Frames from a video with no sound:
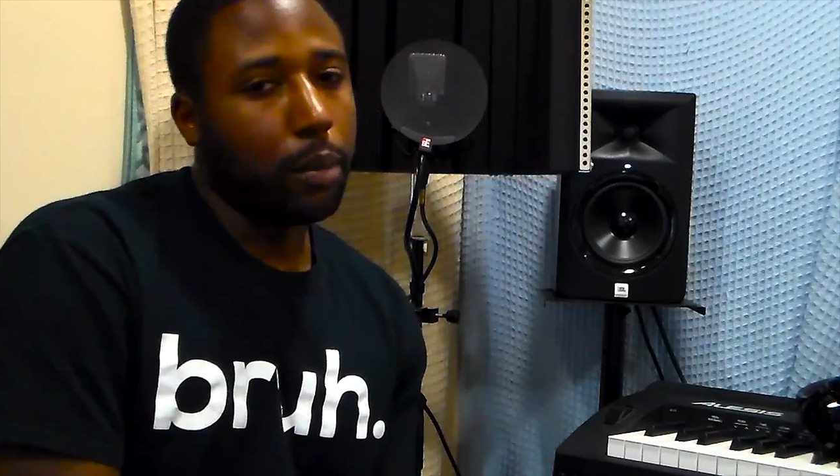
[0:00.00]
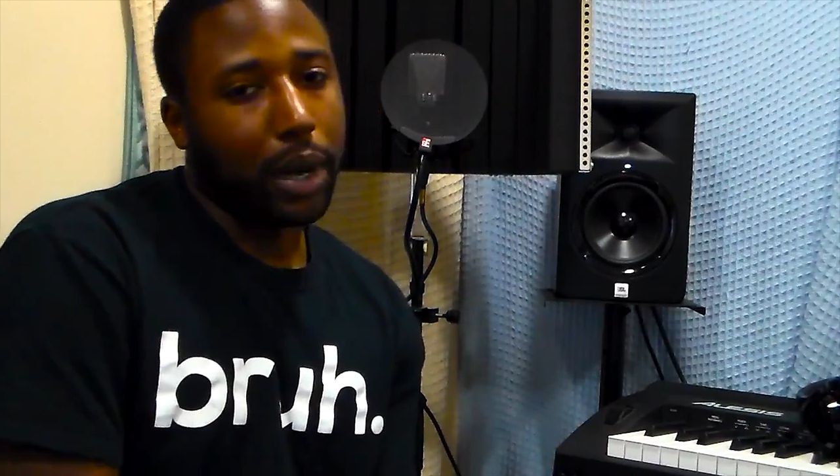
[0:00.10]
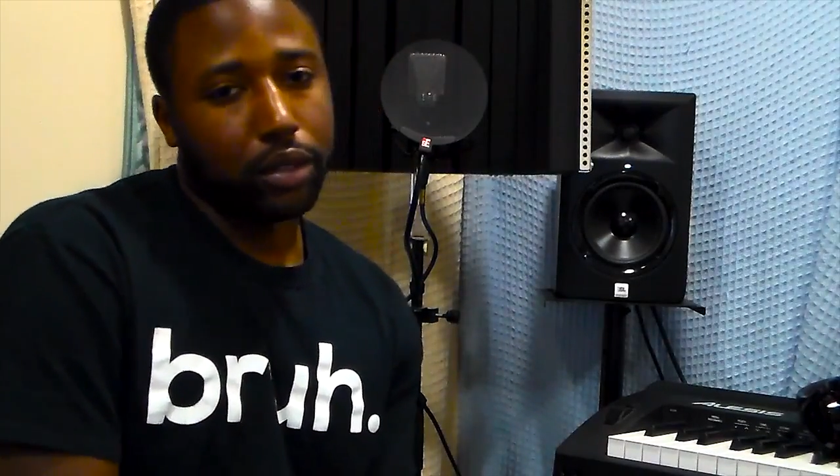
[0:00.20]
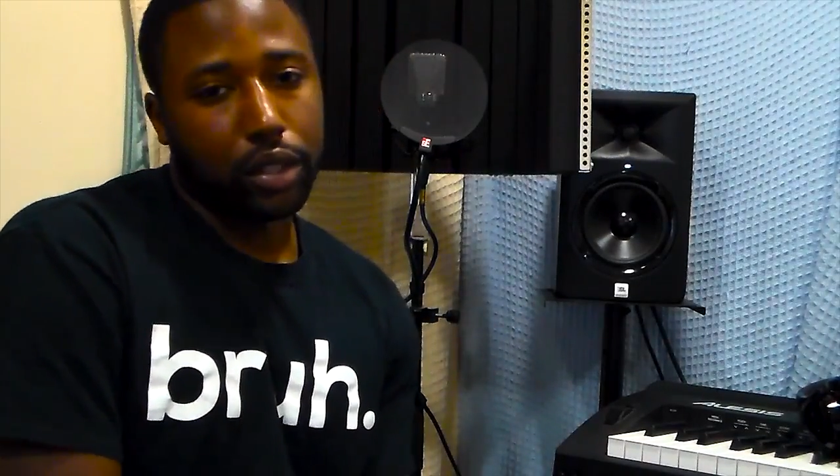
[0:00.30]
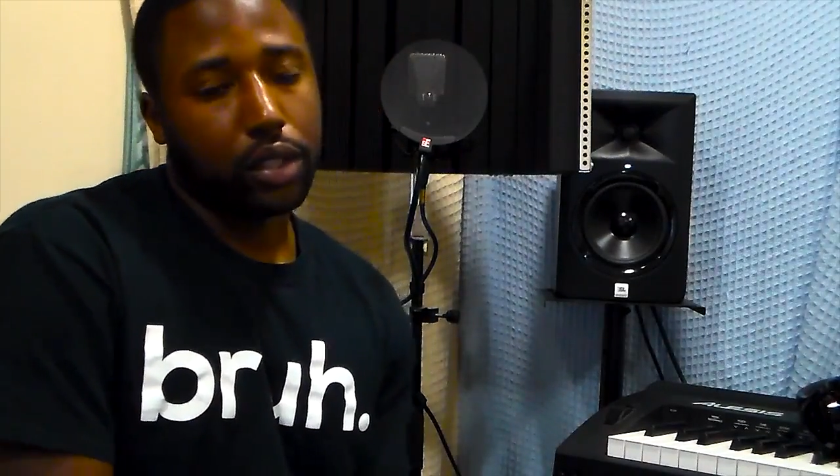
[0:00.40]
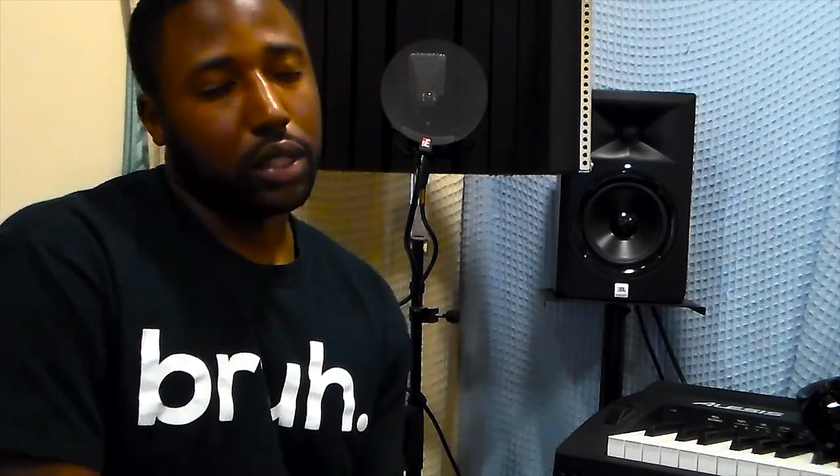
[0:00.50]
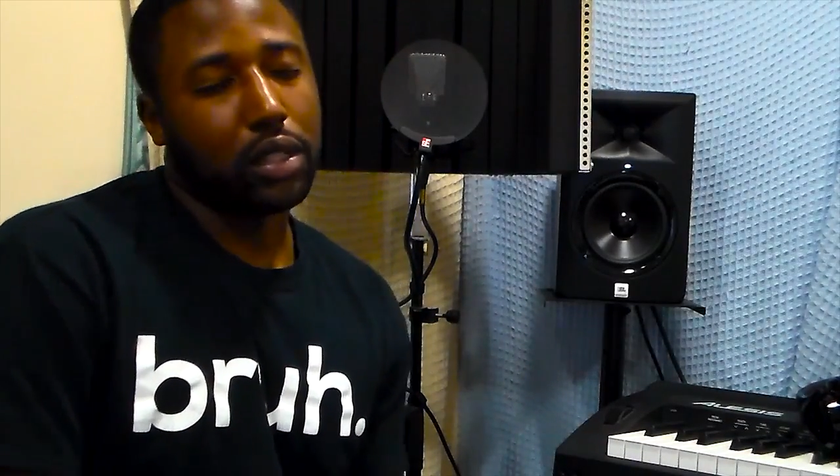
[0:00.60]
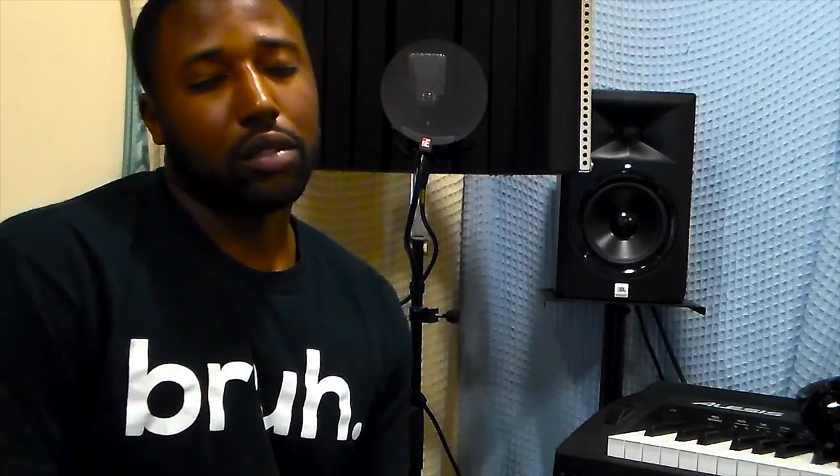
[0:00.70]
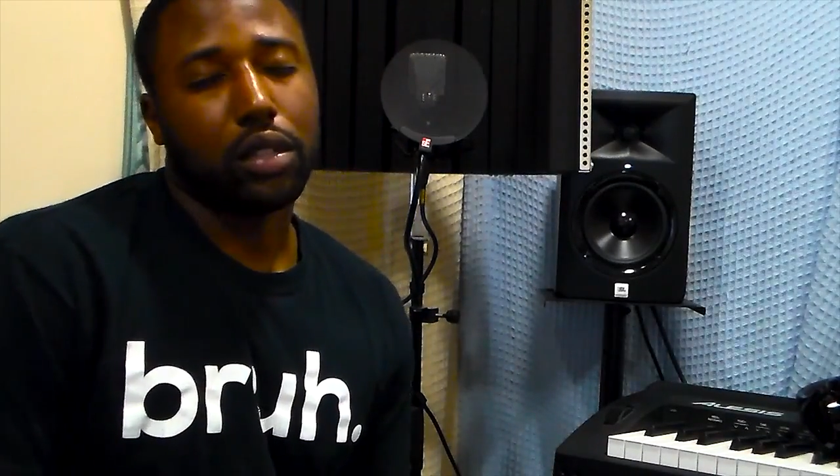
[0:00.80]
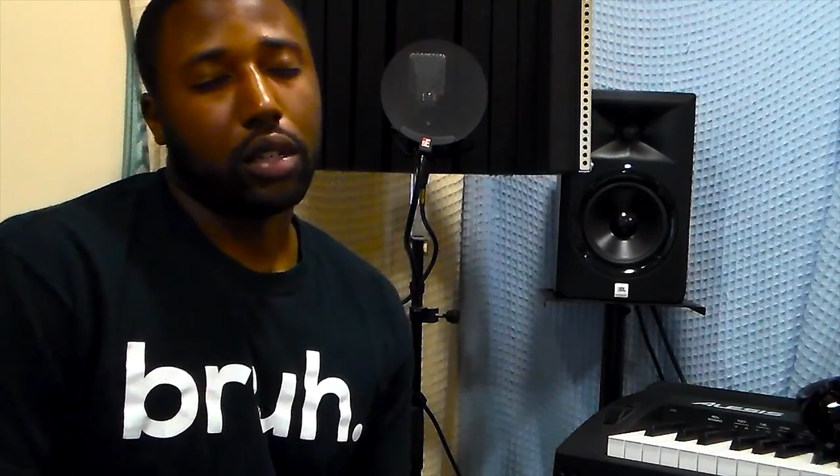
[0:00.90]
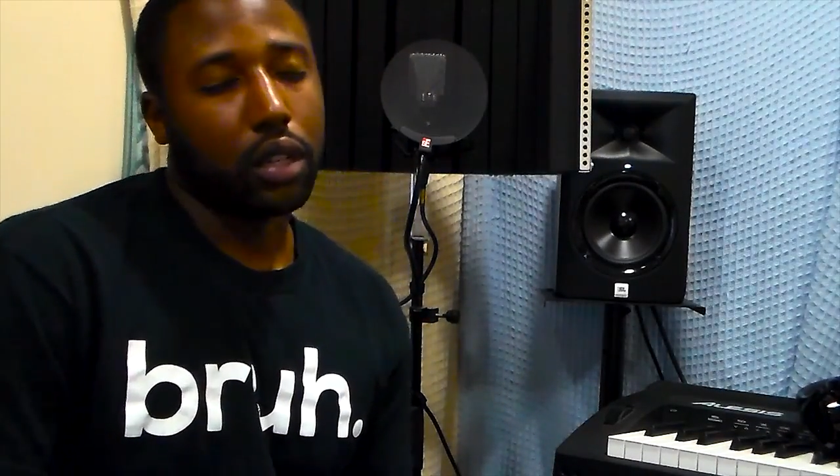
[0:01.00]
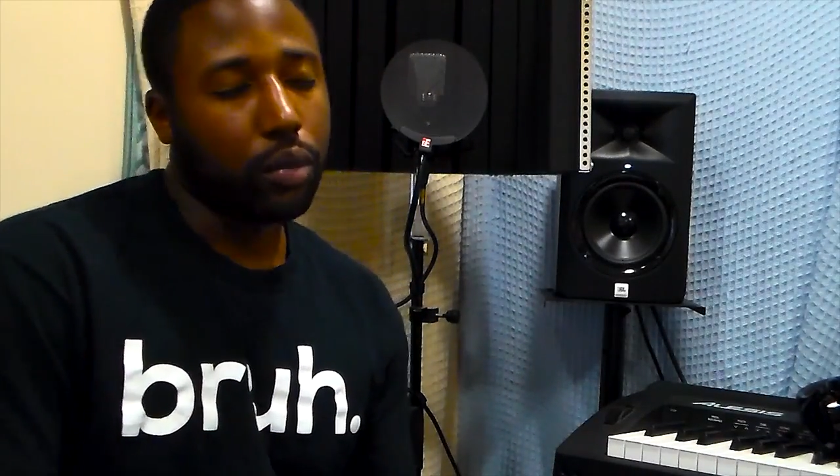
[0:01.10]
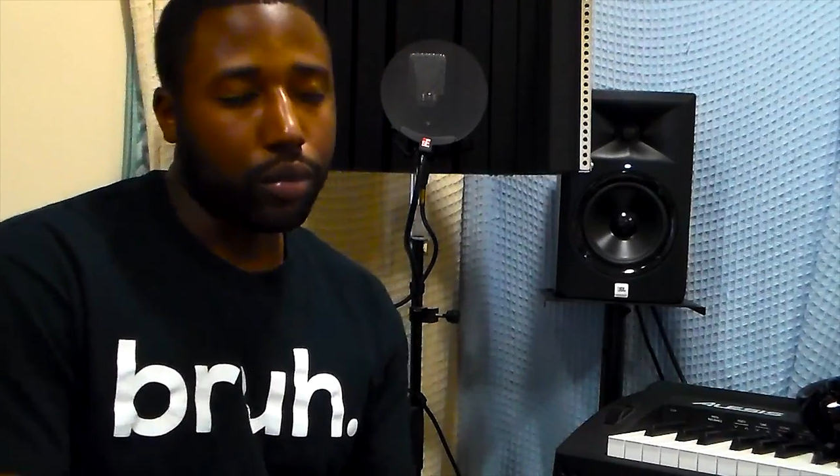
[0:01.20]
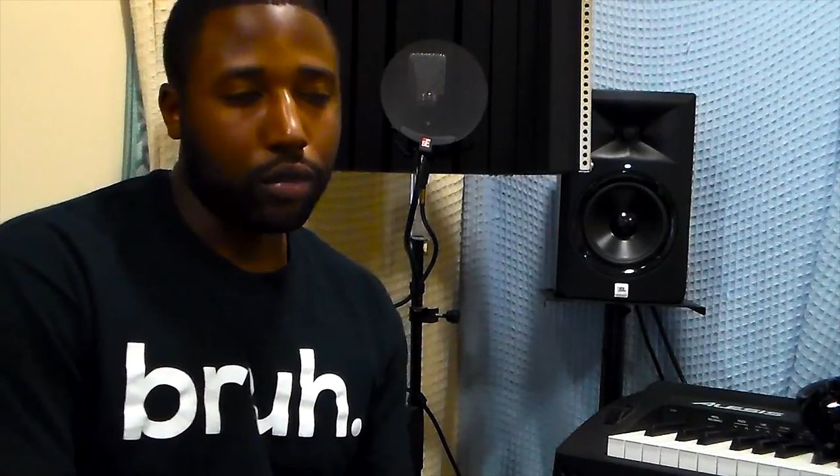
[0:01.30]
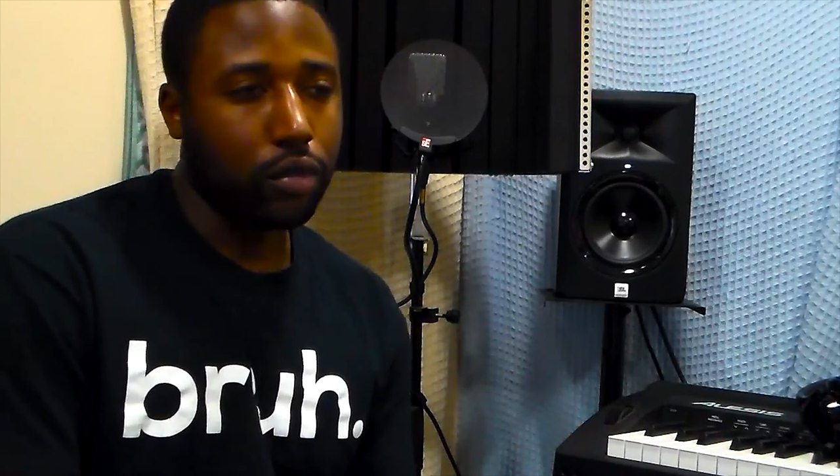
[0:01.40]
about this shit, it's only gonna
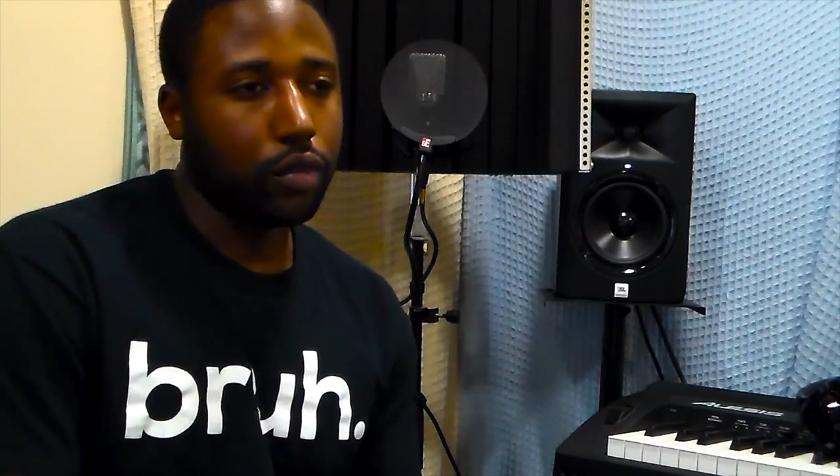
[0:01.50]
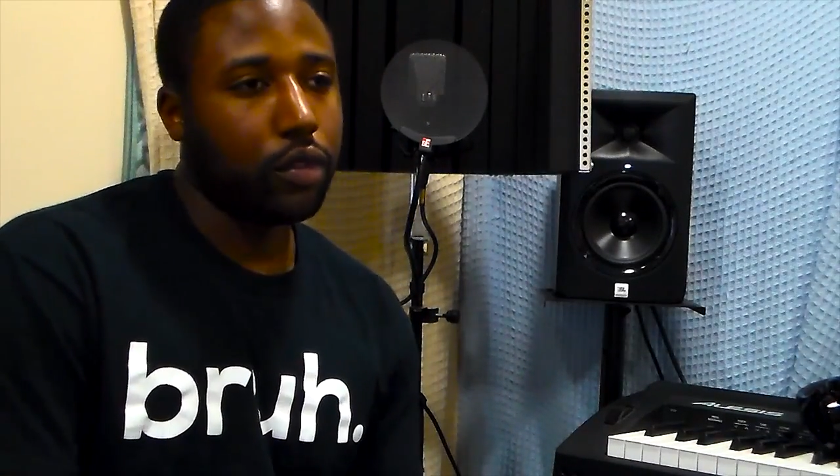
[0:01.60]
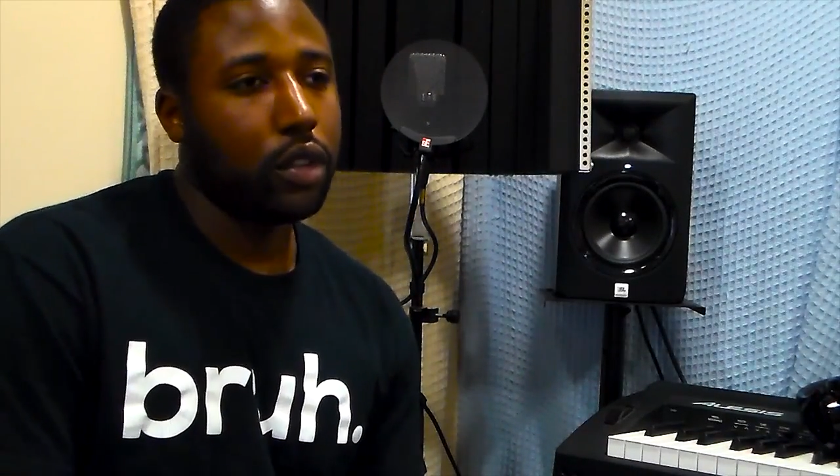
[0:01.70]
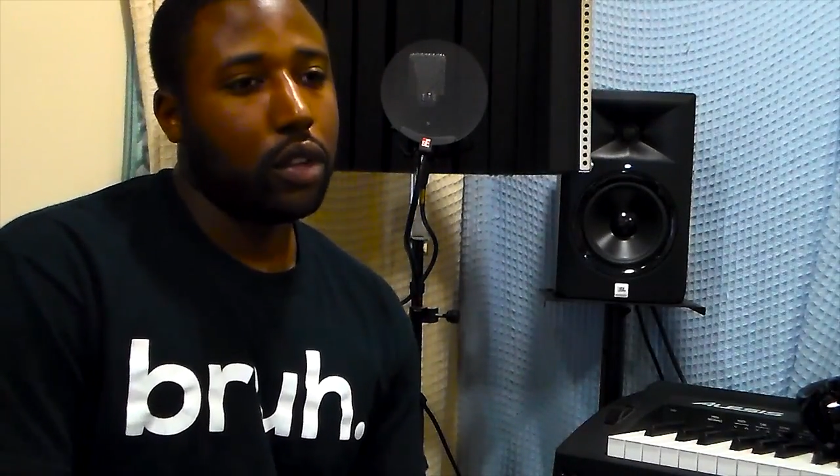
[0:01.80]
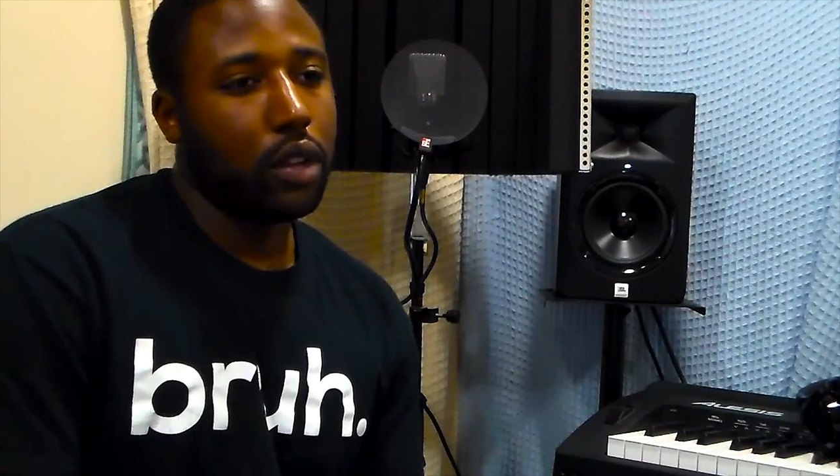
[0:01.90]
improve.